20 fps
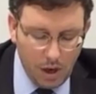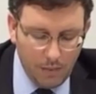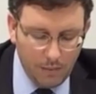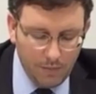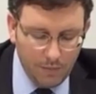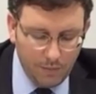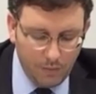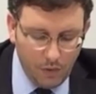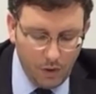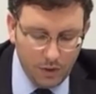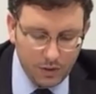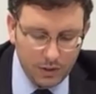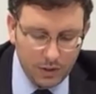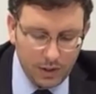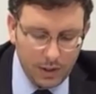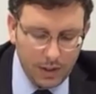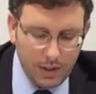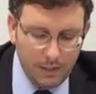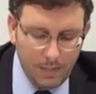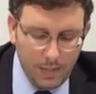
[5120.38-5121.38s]

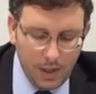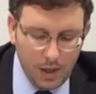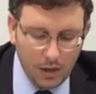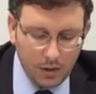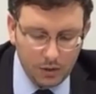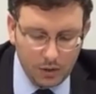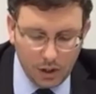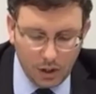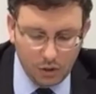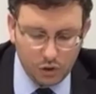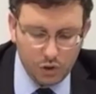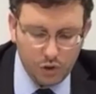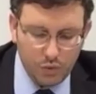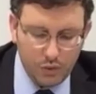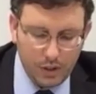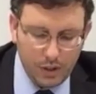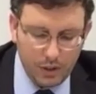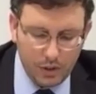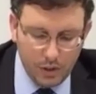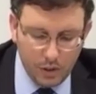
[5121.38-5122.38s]
falsely,
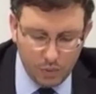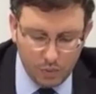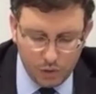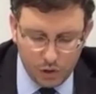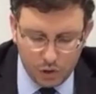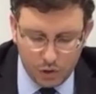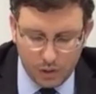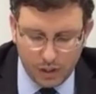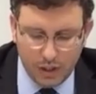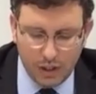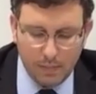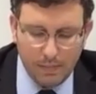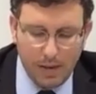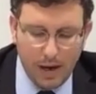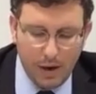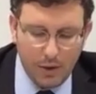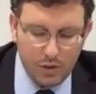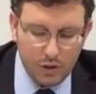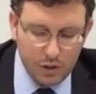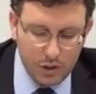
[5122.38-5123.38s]
adultery, restricted
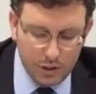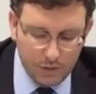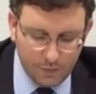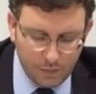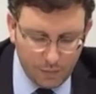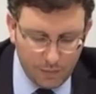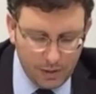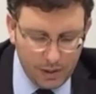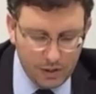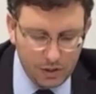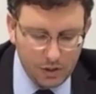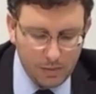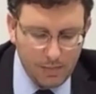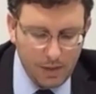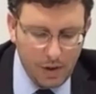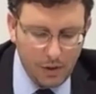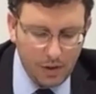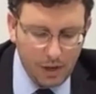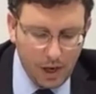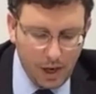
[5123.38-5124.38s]
marriages, forbidden to
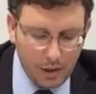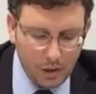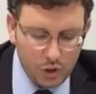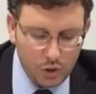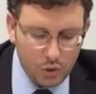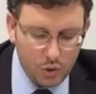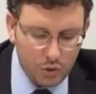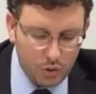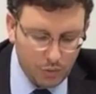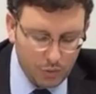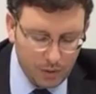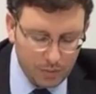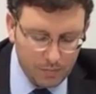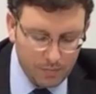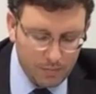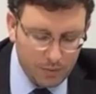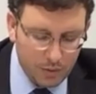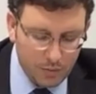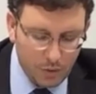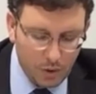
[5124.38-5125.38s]
marry non-Jews. We
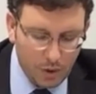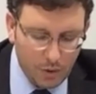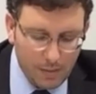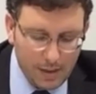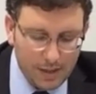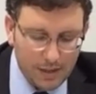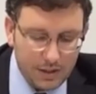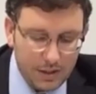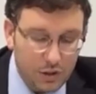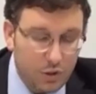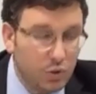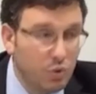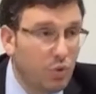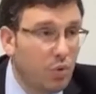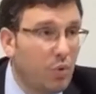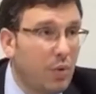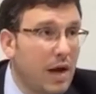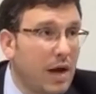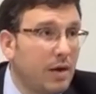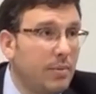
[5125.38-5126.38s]
spoke about this in
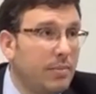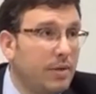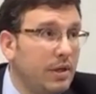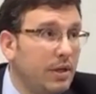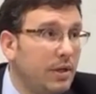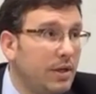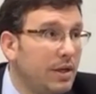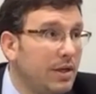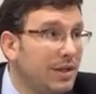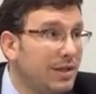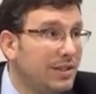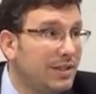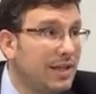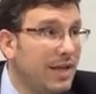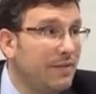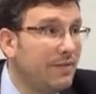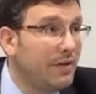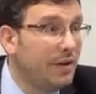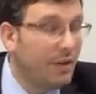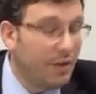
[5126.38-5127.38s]
Deuteronomy
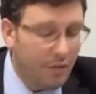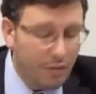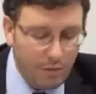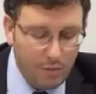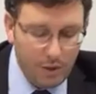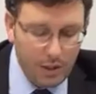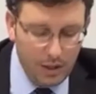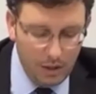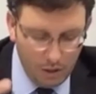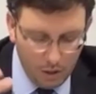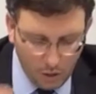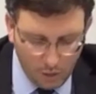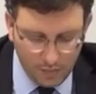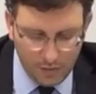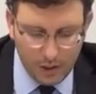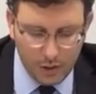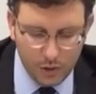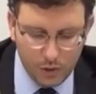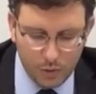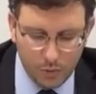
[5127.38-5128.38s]
7:3. Well,
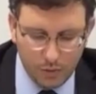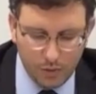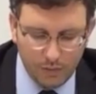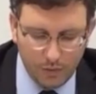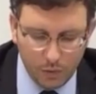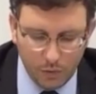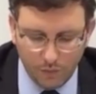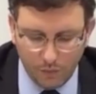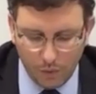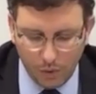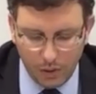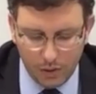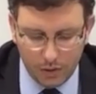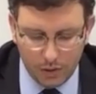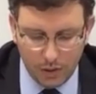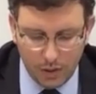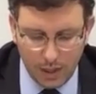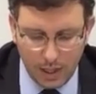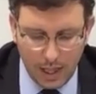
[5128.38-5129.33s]
here's a review for it.